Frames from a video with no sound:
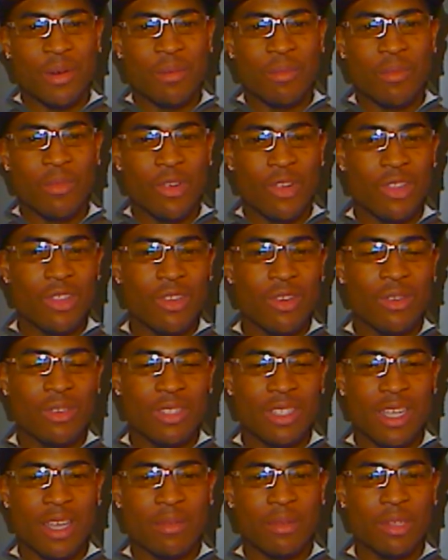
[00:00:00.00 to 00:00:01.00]
One of those
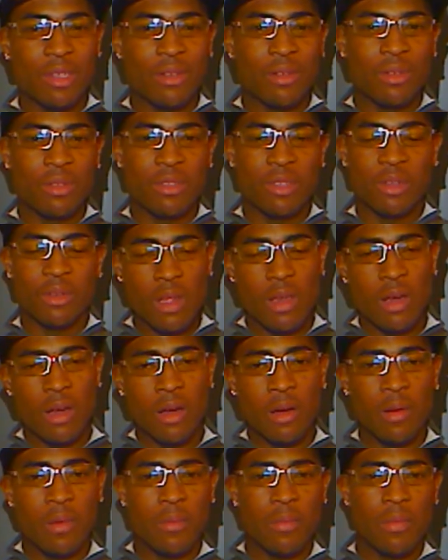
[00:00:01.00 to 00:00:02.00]
type deals. So
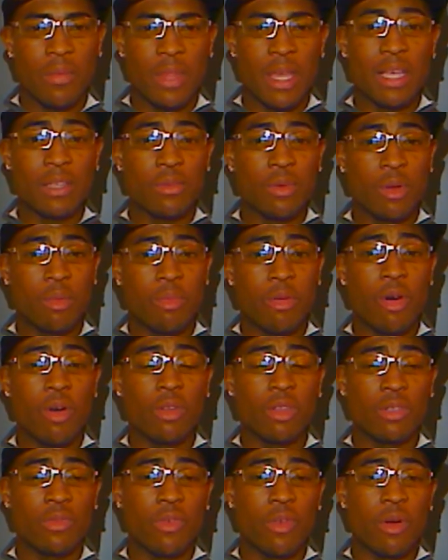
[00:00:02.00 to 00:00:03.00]
that's what a poll
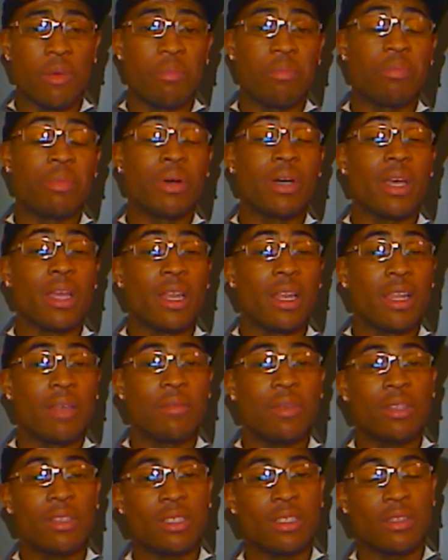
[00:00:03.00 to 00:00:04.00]
is for. But let
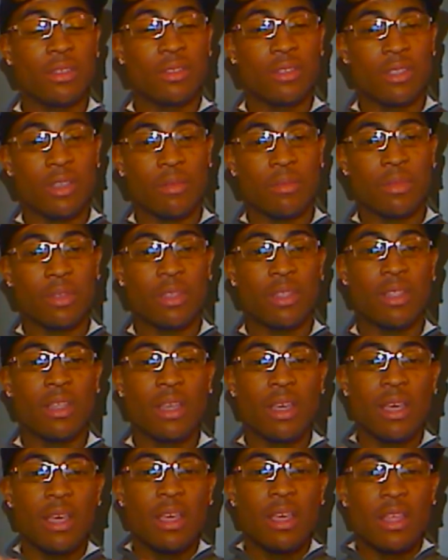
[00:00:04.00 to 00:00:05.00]
me tell you something
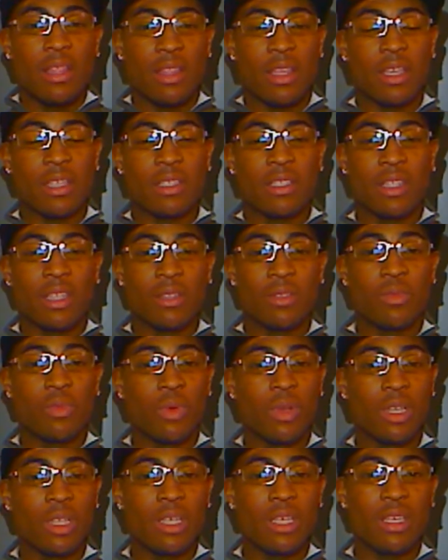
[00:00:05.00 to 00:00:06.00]
that's
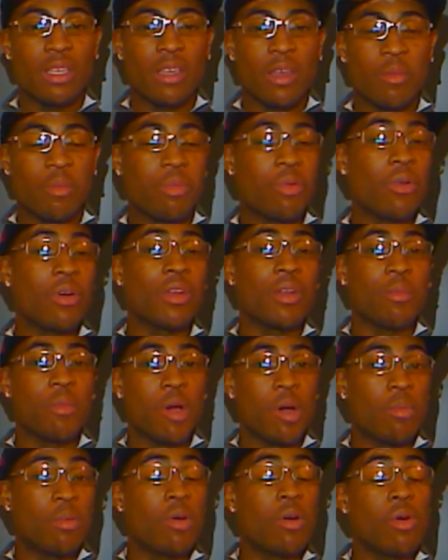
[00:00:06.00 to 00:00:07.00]
really important
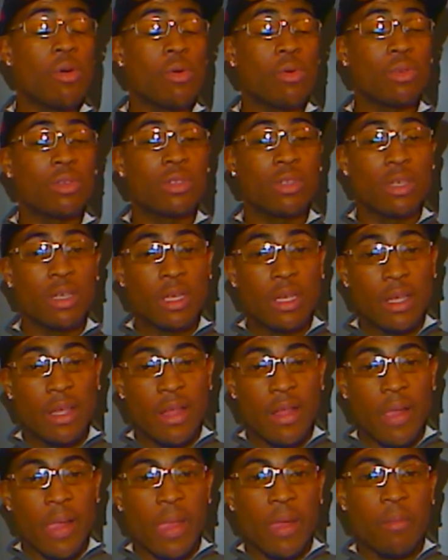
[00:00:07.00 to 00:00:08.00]
about polls.
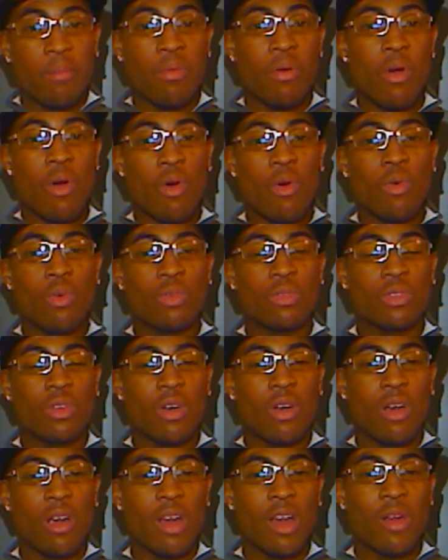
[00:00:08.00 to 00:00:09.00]
Polls
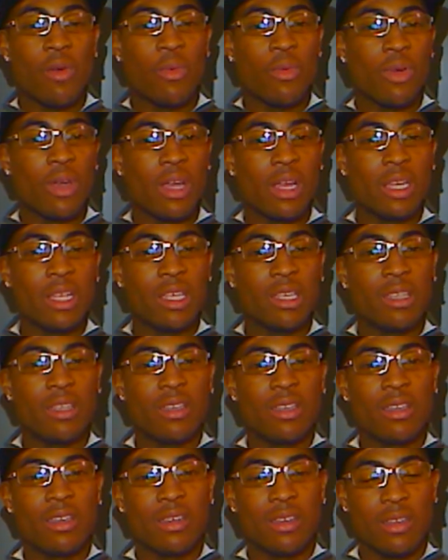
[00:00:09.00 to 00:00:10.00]
are really
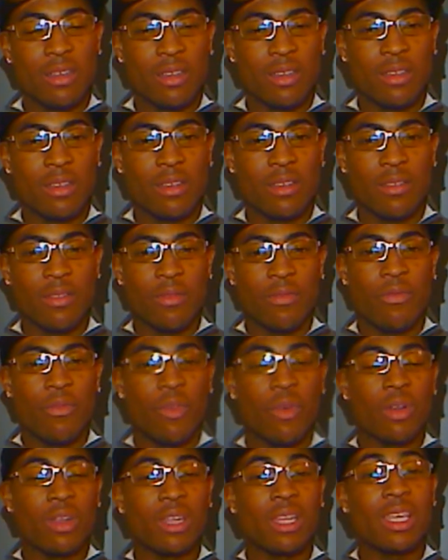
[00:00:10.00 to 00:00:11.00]
good
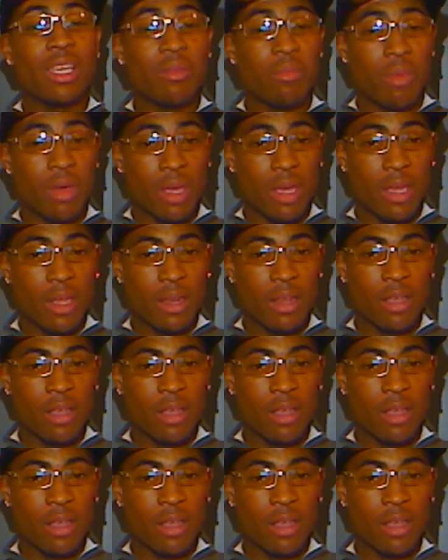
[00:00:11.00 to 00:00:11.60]
for link bait.